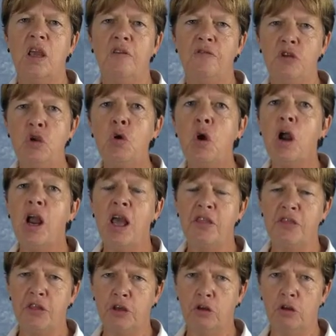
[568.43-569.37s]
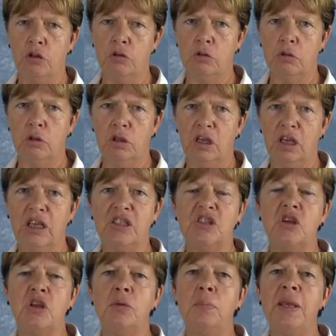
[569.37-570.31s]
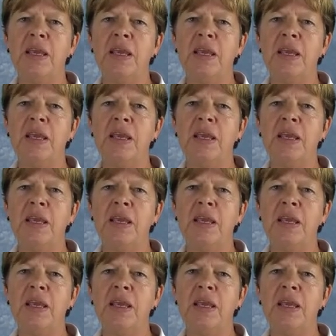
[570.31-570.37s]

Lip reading: If you are ethical, it's going to